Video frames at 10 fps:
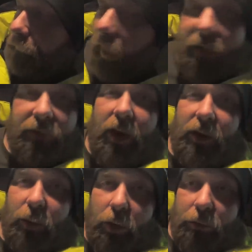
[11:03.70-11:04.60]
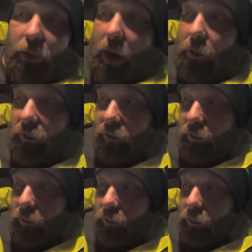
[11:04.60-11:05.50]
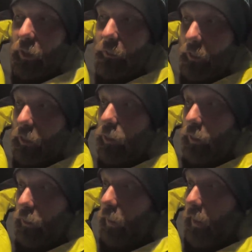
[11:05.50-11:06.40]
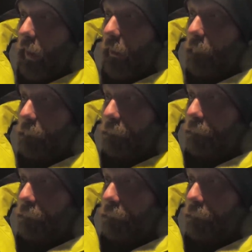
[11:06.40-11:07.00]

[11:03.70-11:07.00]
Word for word: And it's not 24 hours. So I'm gonna go there right now